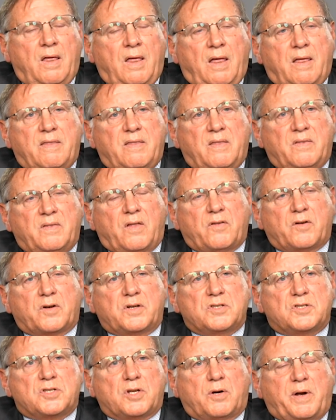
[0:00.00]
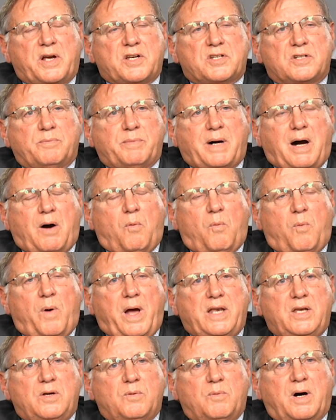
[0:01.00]
Another consideration about
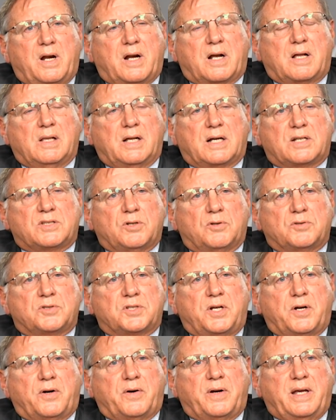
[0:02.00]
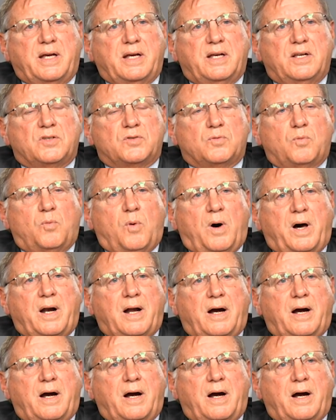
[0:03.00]
when you want to collect Social Security is what's